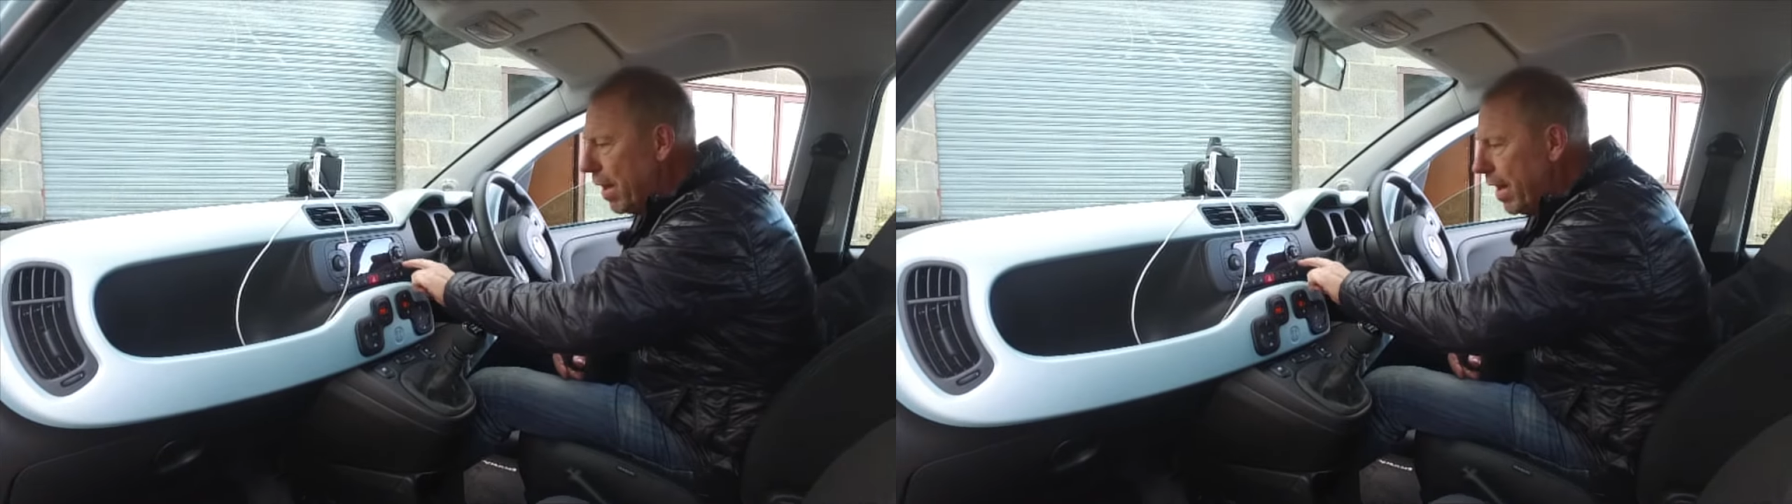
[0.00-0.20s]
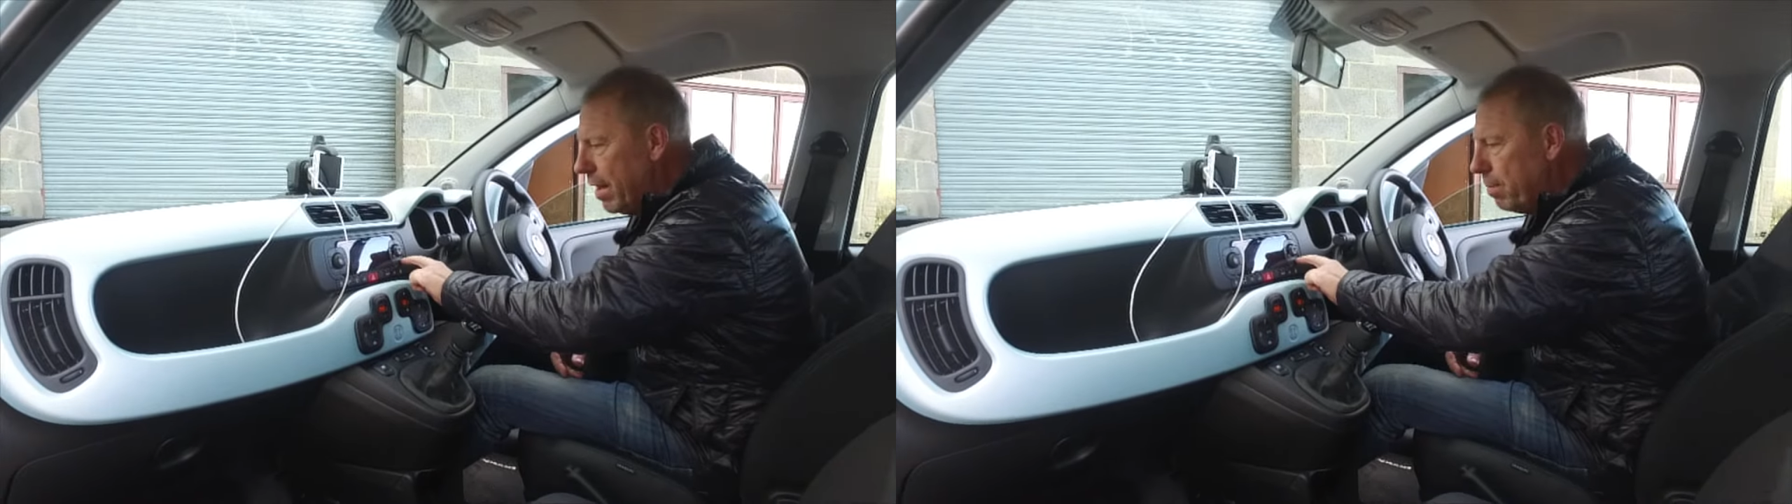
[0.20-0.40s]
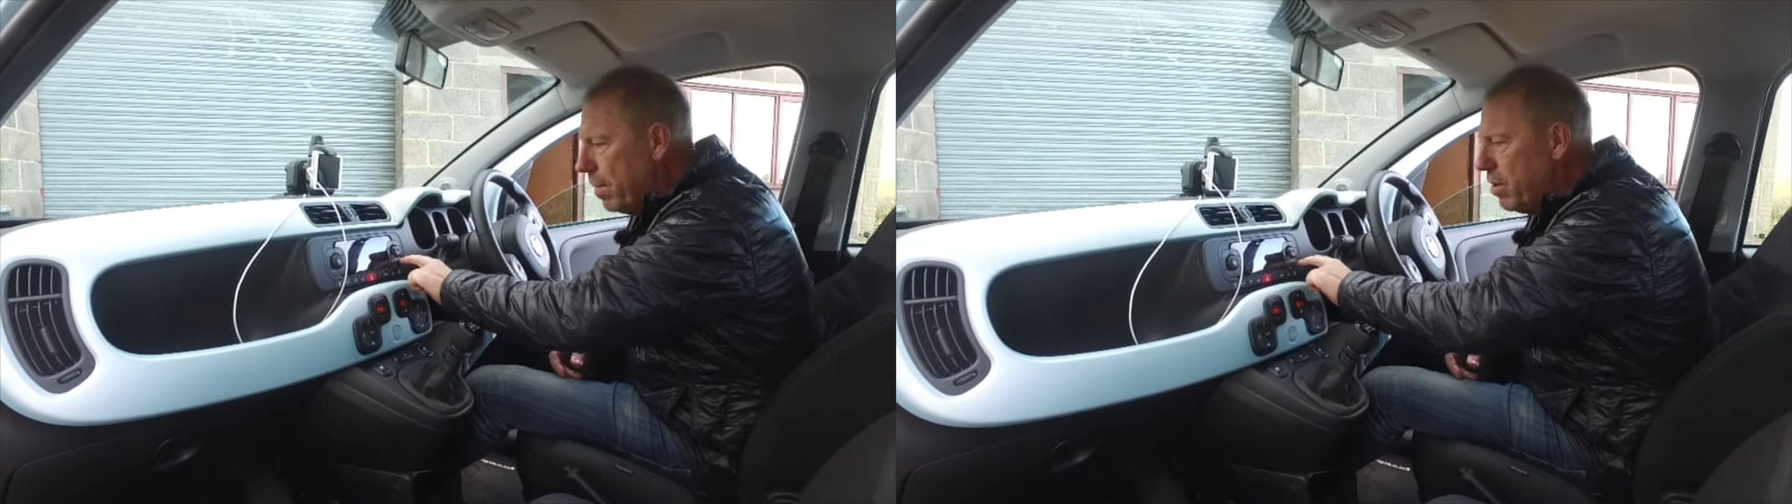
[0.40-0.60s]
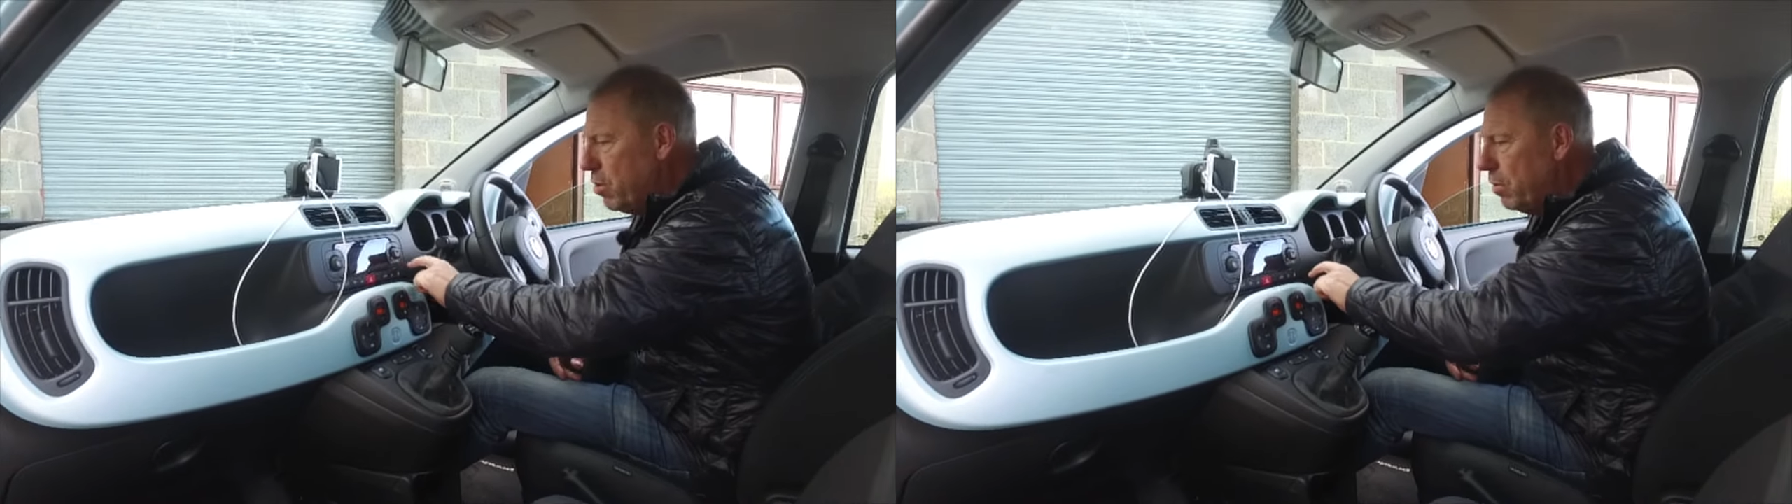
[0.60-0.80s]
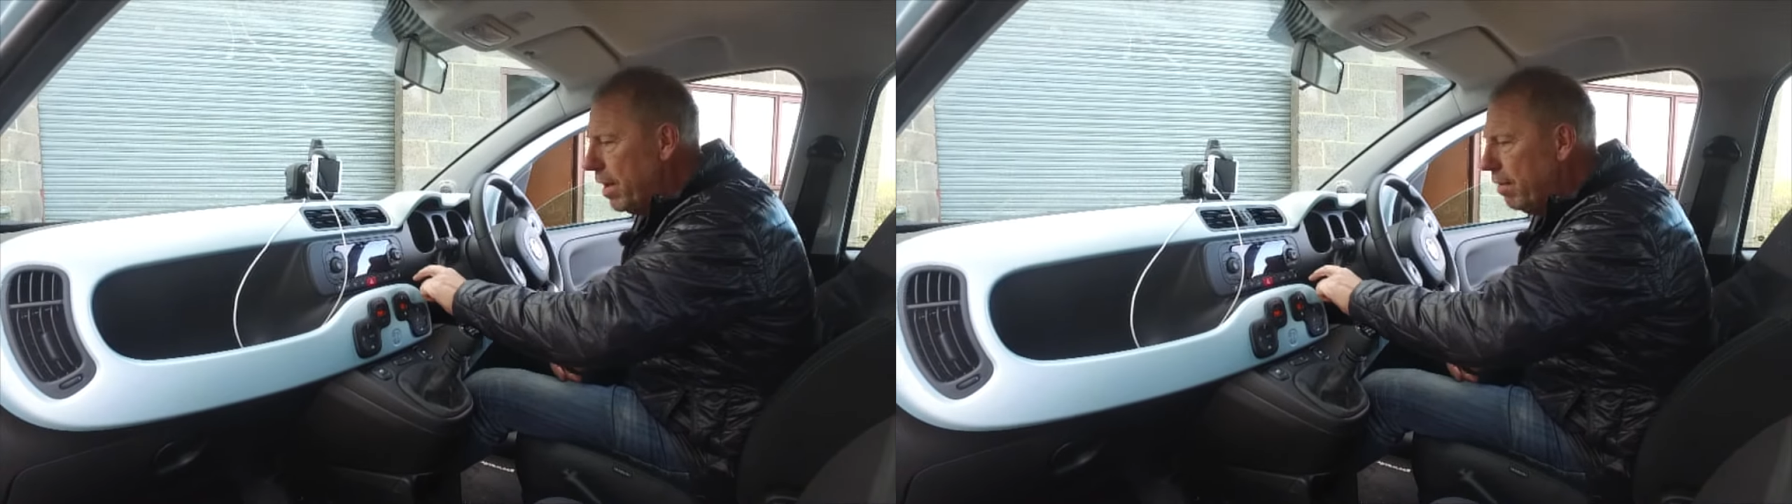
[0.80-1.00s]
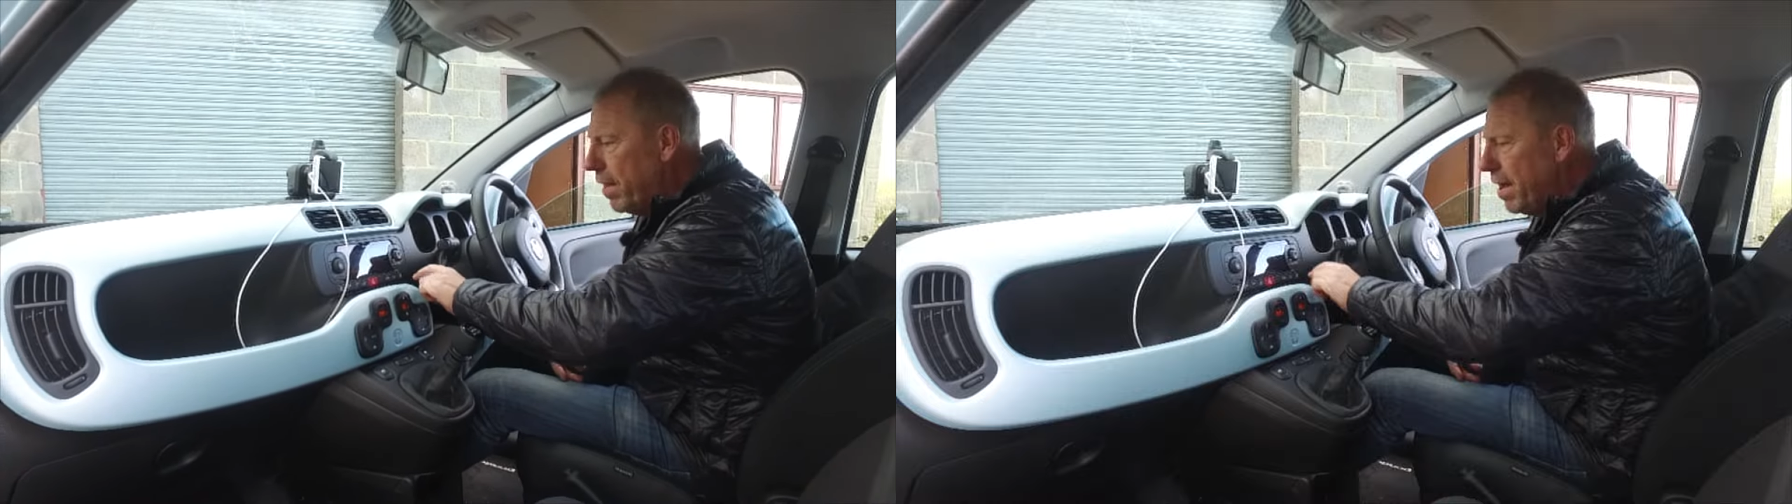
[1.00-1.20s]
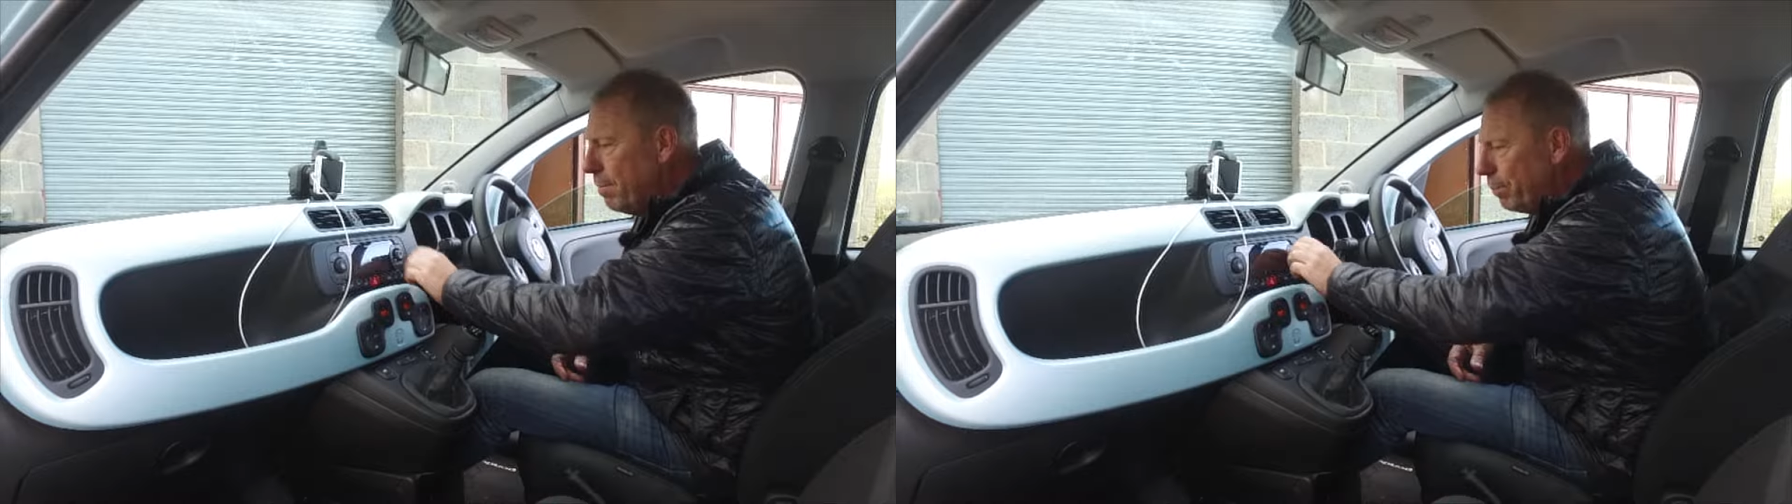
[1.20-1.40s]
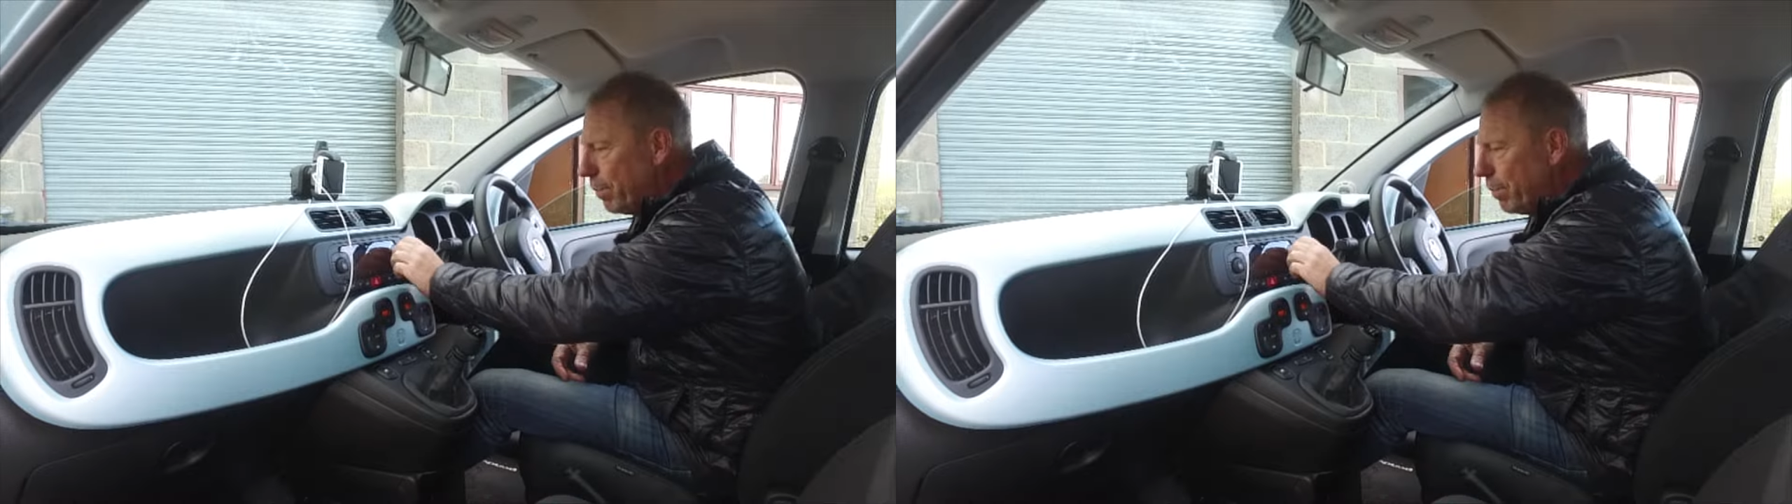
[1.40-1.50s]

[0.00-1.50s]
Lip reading: and the menu down there,